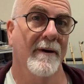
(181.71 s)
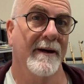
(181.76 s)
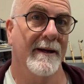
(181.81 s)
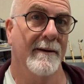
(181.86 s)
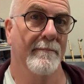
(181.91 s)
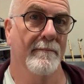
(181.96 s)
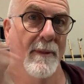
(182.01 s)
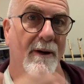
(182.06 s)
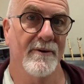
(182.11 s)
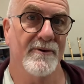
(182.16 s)
in
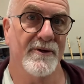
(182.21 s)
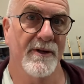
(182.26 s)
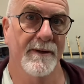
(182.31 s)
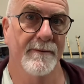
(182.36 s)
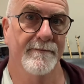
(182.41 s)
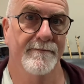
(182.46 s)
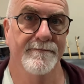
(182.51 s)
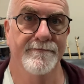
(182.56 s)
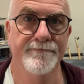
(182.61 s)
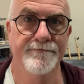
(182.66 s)
motion,
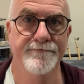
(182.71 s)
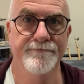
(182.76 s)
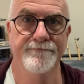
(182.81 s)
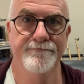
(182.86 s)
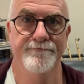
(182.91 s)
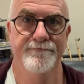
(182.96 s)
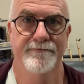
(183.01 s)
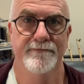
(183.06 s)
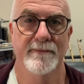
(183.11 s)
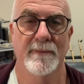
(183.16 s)

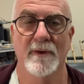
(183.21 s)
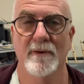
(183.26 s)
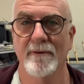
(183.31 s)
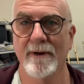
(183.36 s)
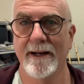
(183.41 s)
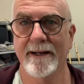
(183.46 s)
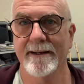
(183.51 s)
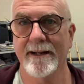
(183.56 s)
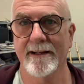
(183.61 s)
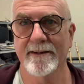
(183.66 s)
running
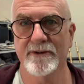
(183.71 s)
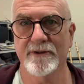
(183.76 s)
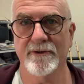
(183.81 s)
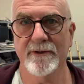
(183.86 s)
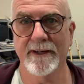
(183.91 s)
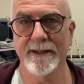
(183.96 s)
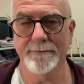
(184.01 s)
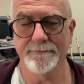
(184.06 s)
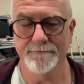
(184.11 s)
down the street?